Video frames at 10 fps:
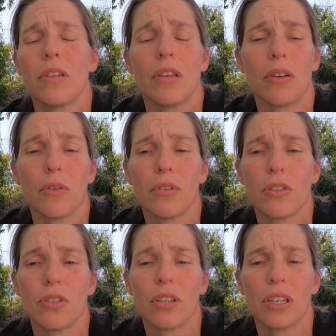You know,
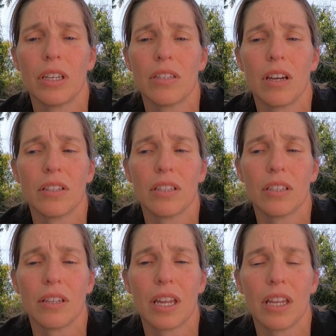the kids got
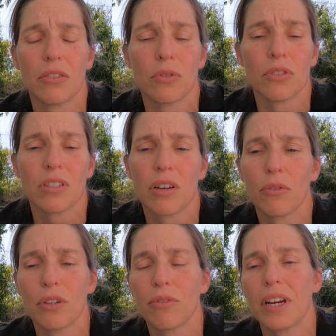to handle
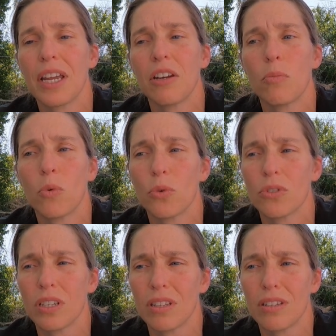several different
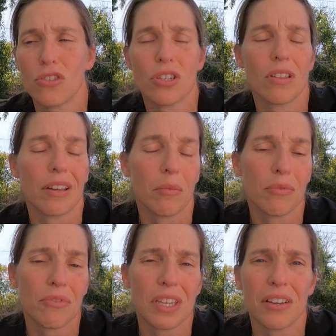animals, and she let them
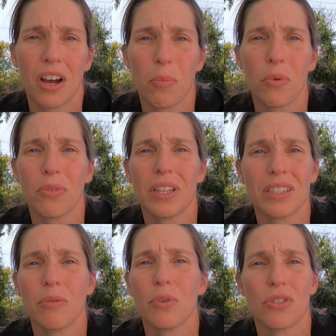feed a couple things.
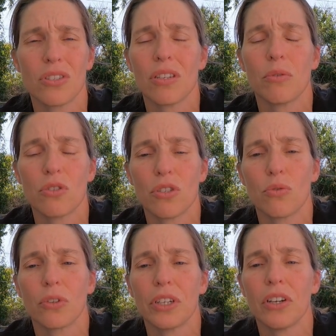It was
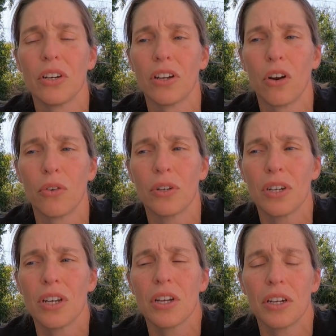just really good. I'll
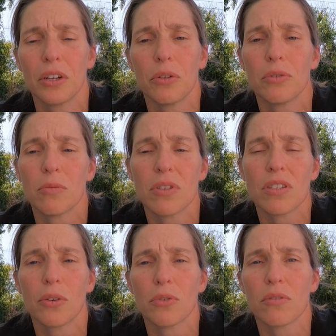include some
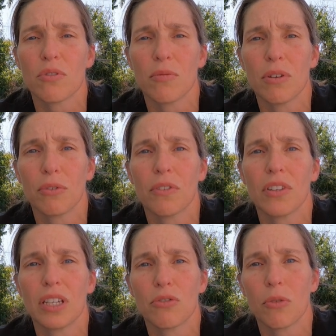stills of some different
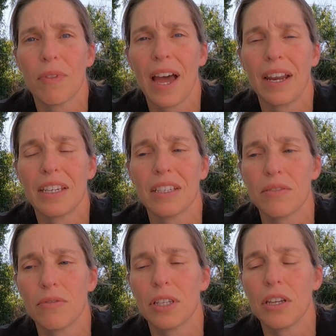things from that. I
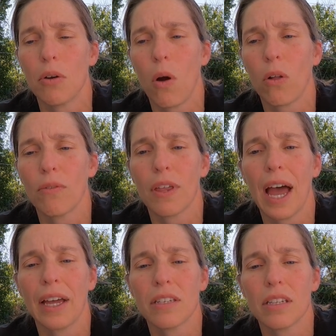didn't video all of
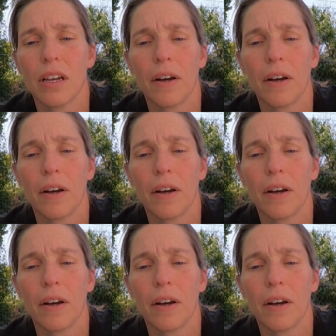that.